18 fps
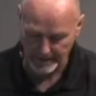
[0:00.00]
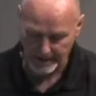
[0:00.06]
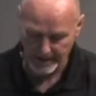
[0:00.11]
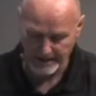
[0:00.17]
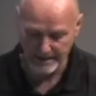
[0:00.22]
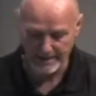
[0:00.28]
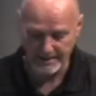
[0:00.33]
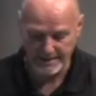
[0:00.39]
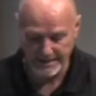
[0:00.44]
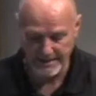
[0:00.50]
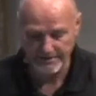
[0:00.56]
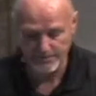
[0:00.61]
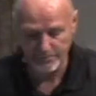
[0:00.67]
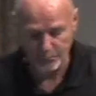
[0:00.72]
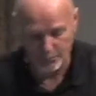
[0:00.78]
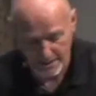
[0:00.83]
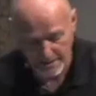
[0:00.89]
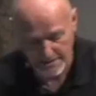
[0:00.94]
And
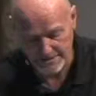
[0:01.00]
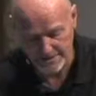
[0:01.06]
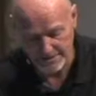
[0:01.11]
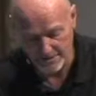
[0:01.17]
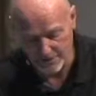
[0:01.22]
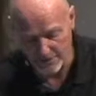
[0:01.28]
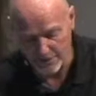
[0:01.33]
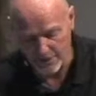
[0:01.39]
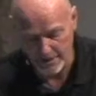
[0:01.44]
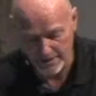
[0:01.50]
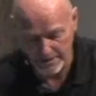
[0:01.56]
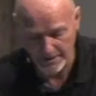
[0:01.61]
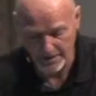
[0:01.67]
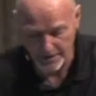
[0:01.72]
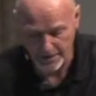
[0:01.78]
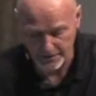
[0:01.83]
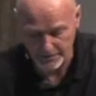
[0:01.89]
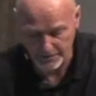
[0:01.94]
again, praise the
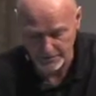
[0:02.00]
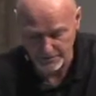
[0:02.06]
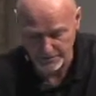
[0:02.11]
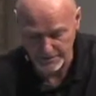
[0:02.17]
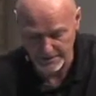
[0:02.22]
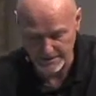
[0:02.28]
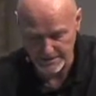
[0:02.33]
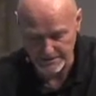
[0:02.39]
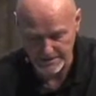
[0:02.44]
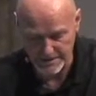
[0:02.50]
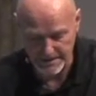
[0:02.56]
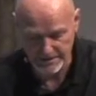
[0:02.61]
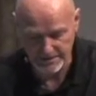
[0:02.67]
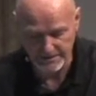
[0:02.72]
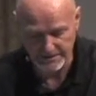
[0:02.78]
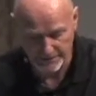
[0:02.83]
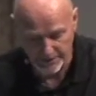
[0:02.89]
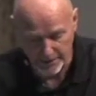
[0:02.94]
Lord, all you
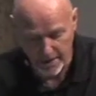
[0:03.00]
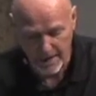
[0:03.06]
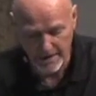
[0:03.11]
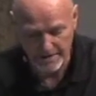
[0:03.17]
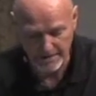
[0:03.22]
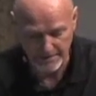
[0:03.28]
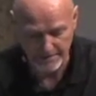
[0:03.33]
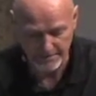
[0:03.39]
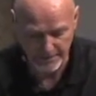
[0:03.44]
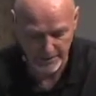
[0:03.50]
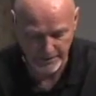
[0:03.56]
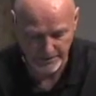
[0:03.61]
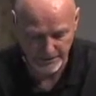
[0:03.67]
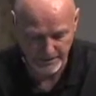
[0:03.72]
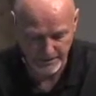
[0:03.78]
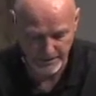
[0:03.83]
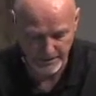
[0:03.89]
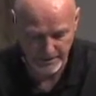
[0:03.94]
Gentiles. Laud him, all
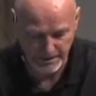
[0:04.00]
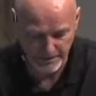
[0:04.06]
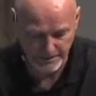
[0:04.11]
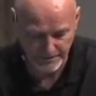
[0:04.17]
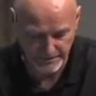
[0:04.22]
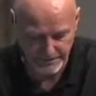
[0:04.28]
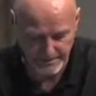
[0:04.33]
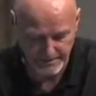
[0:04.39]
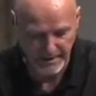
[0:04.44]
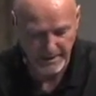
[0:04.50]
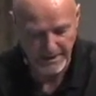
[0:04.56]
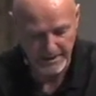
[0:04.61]
you peoples.